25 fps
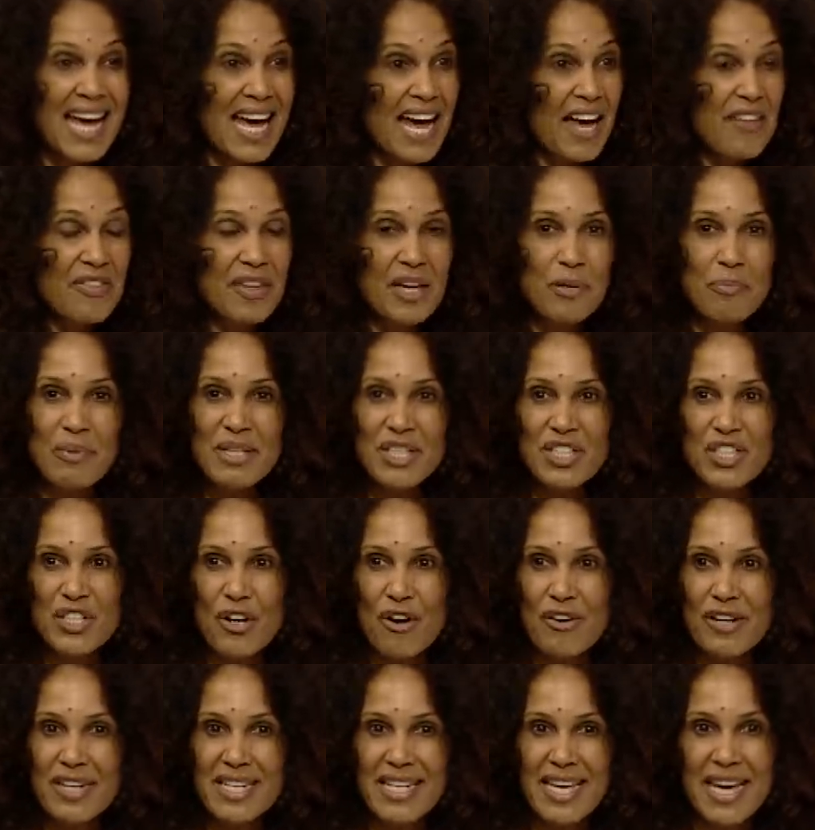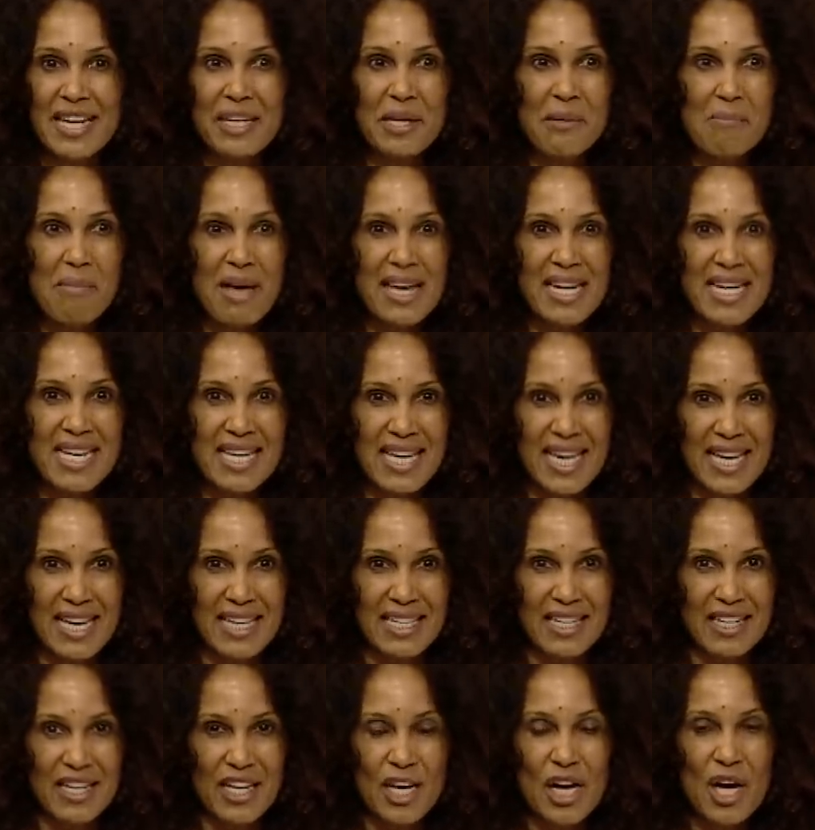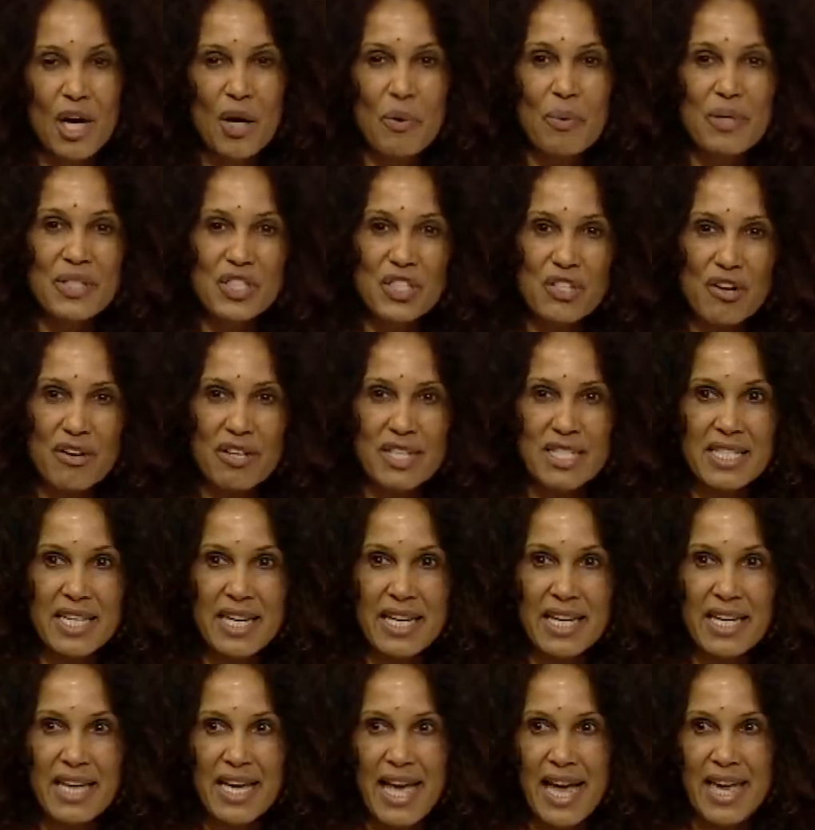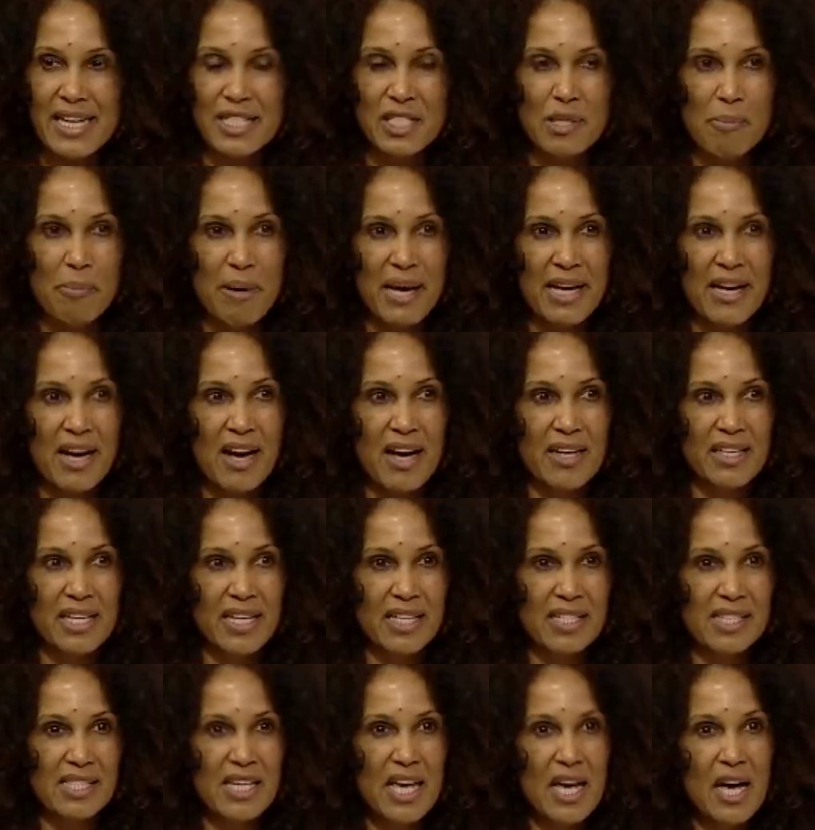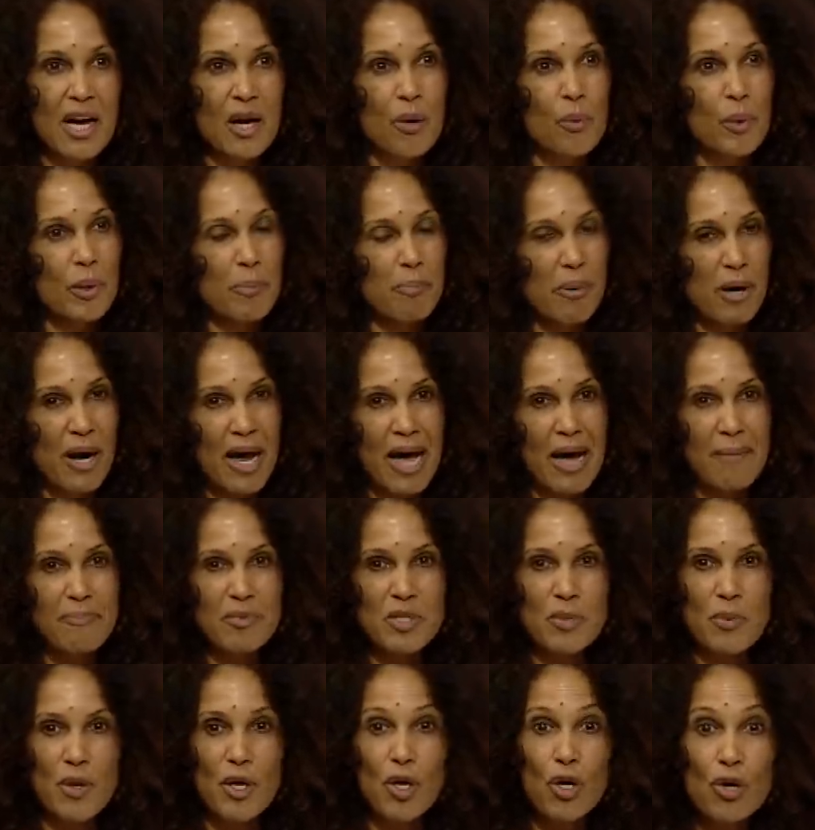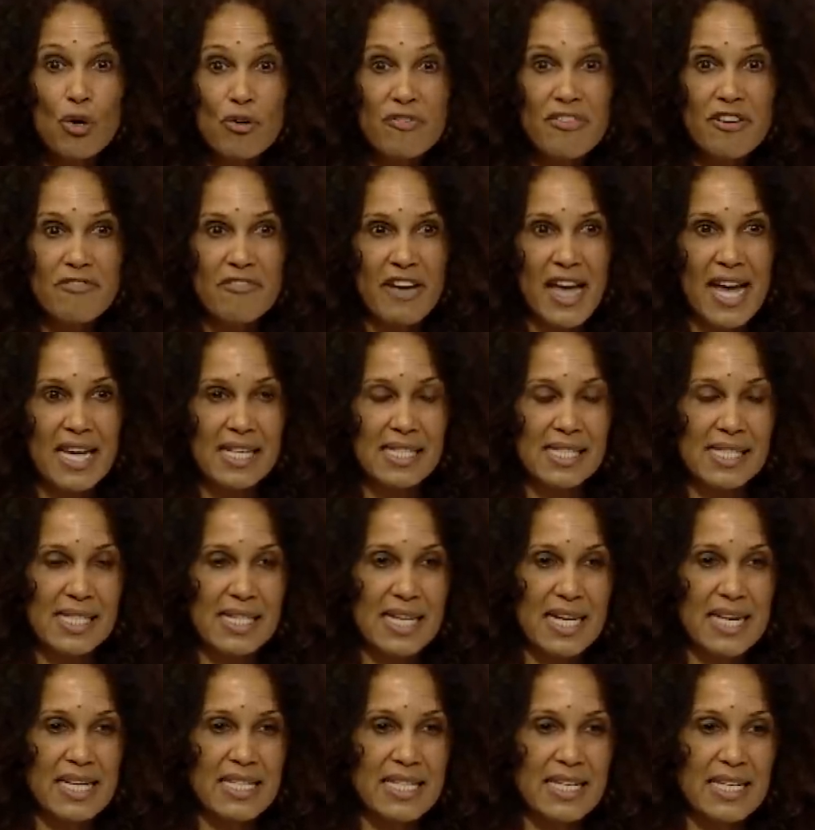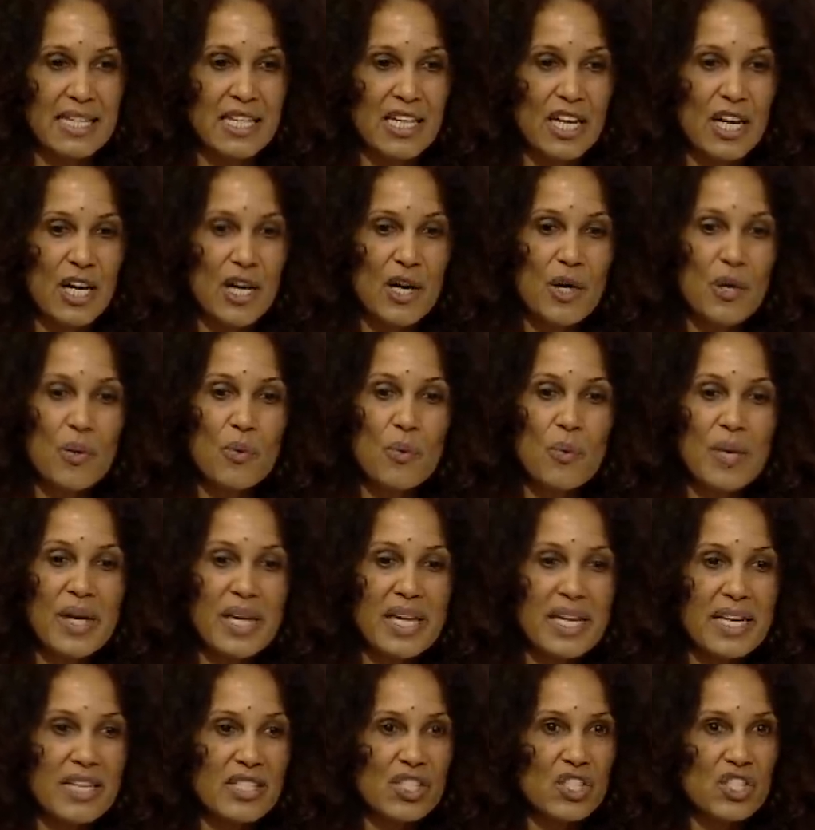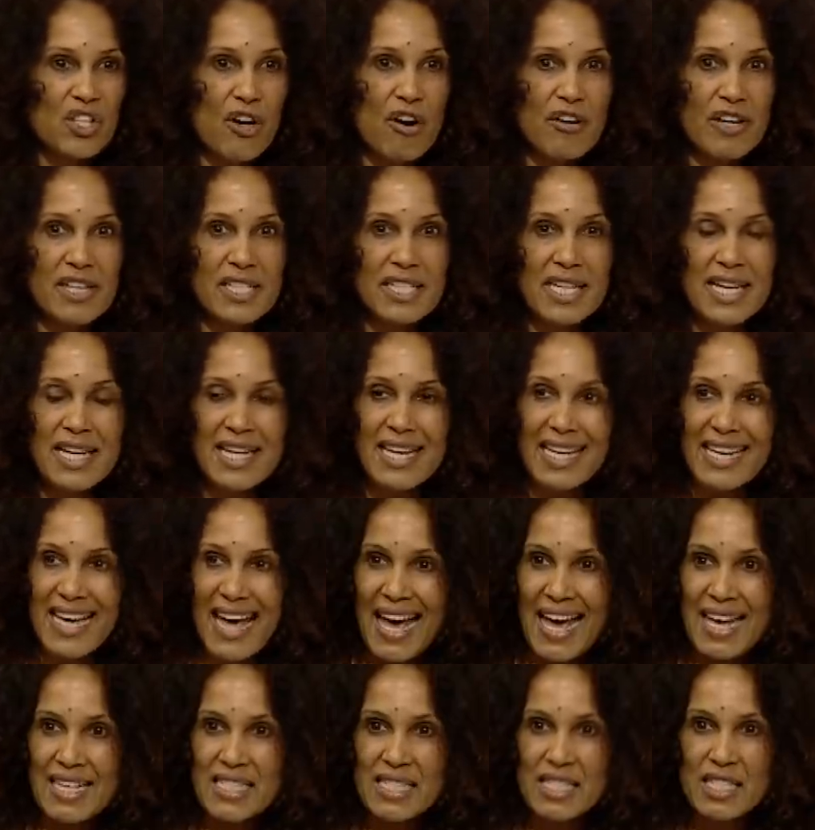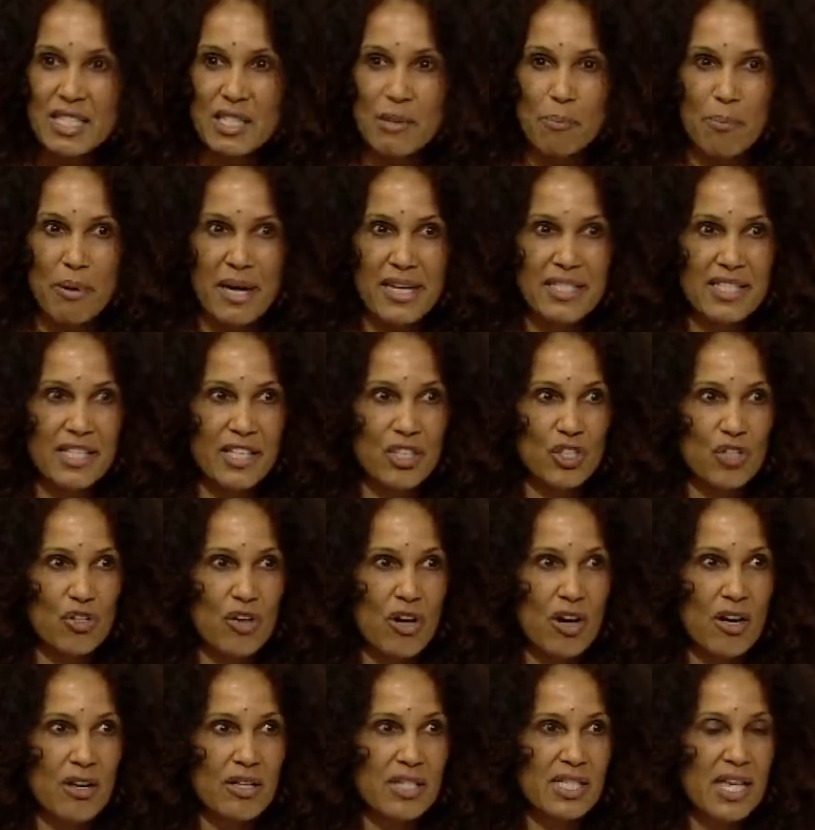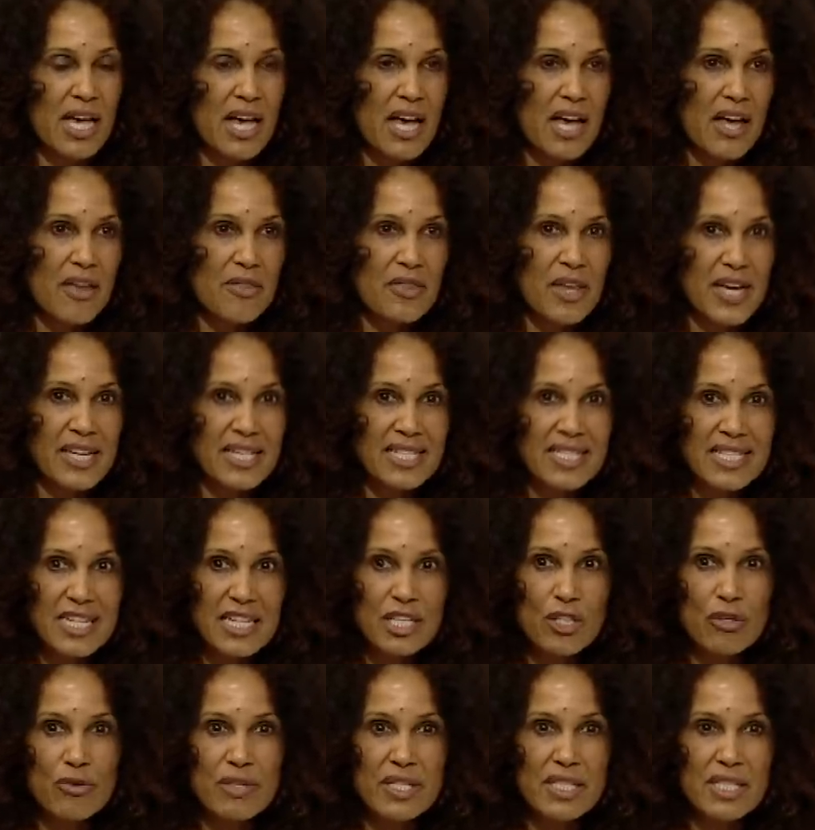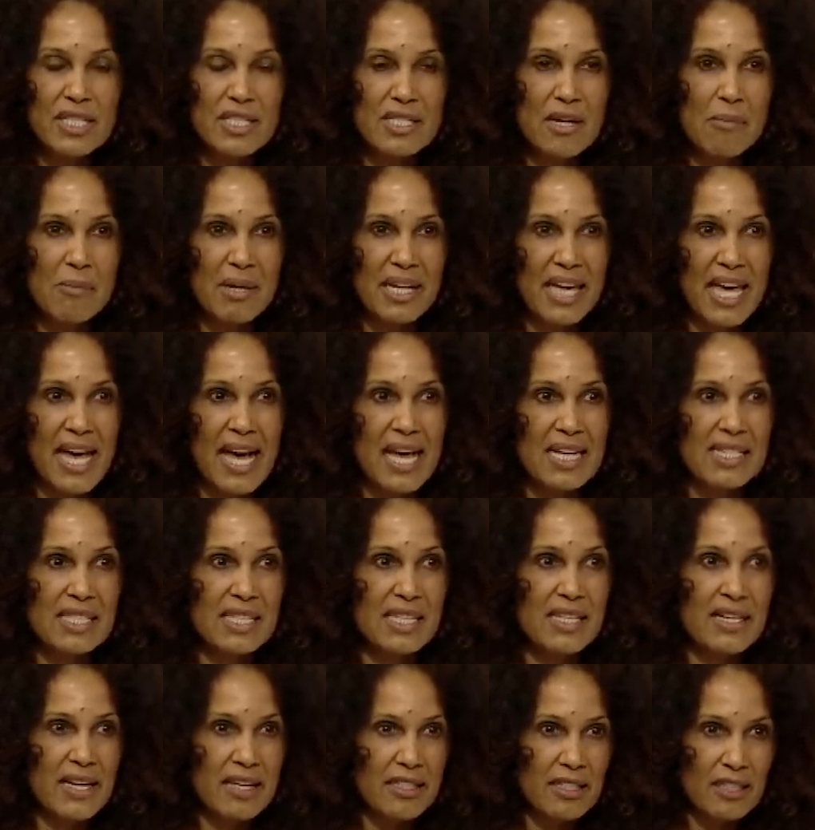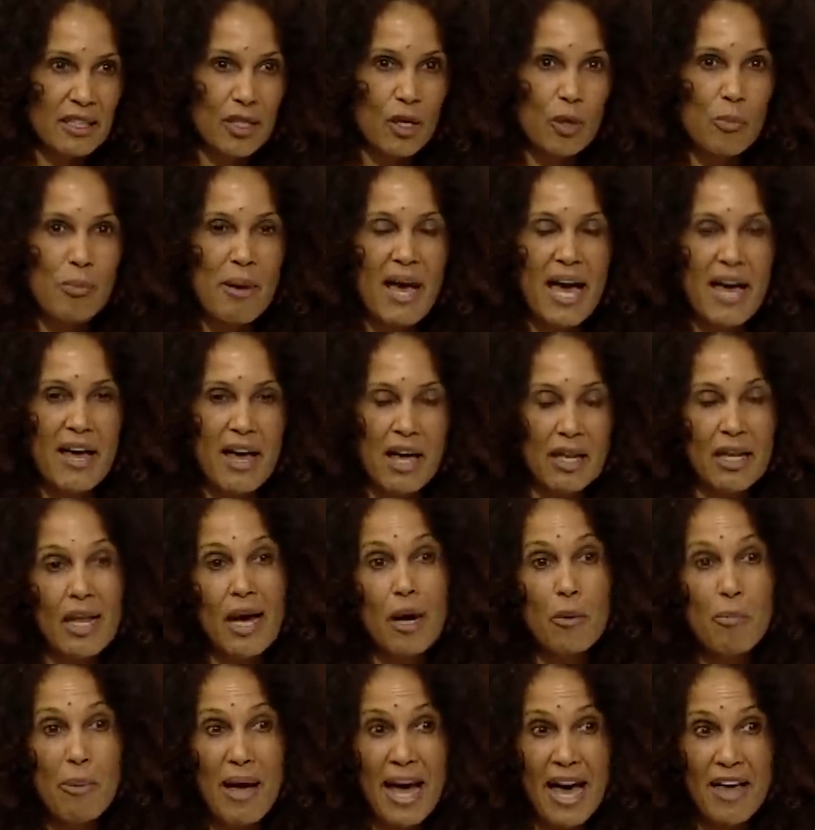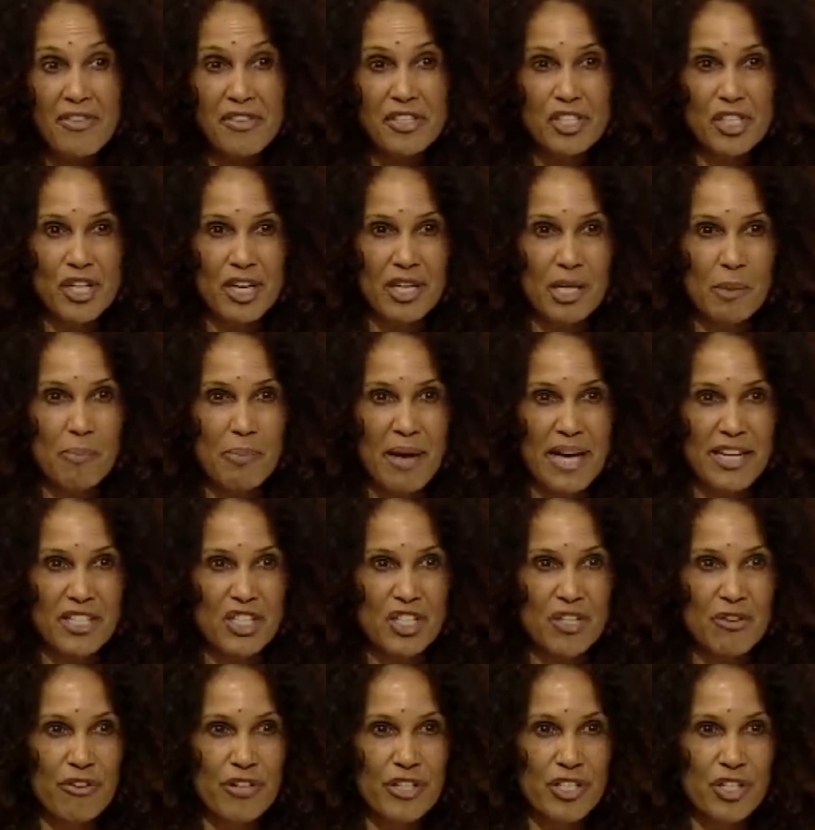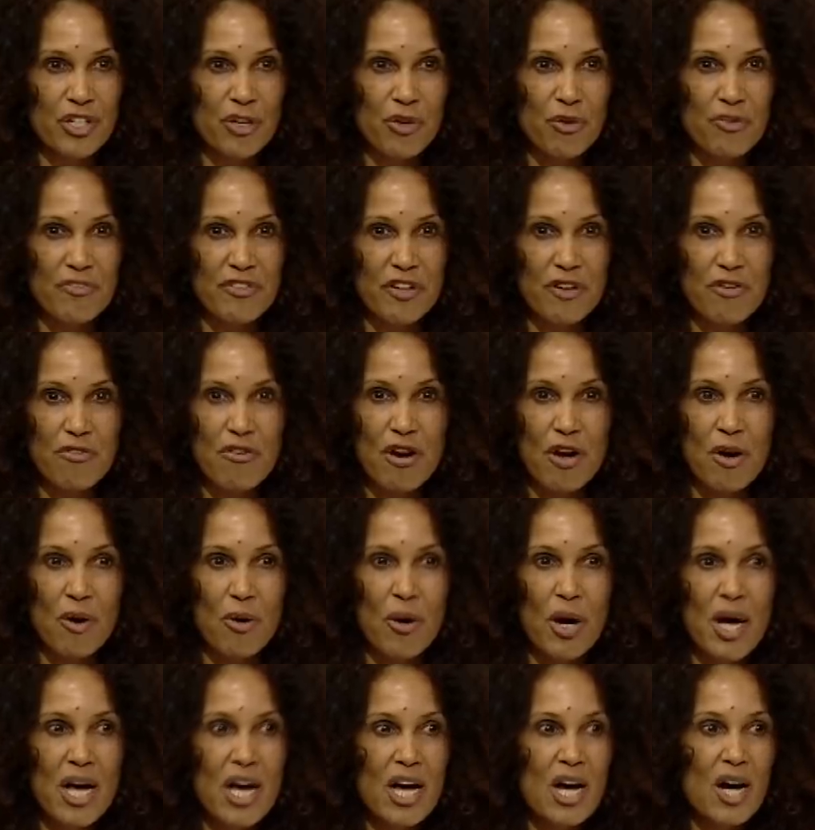And then we started getting medicated. We started taking antibiotics. We perhaps were over-vaccinated. We started taking acid-suppressing drugs that decrease stomach acid and allow pathogenic bacteria to overgrow.